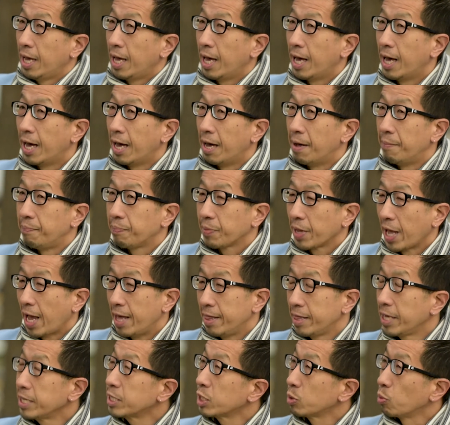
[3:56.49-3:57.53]

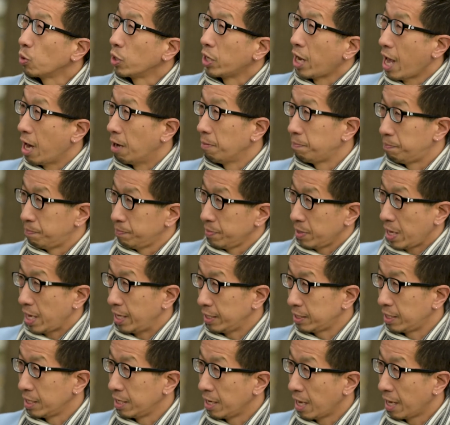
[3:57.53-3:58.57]
And this would help,
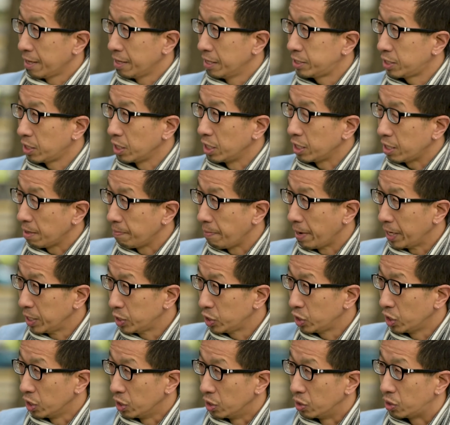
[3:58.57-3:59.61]
is another sort of
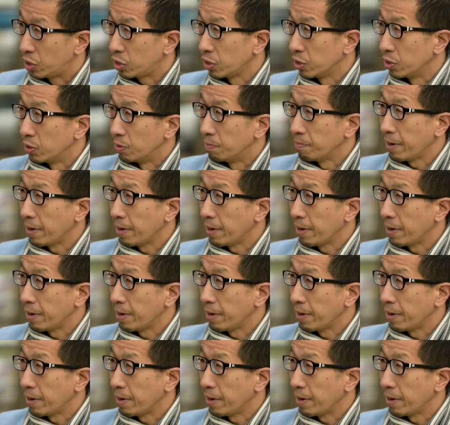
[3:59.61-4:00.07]
dimension to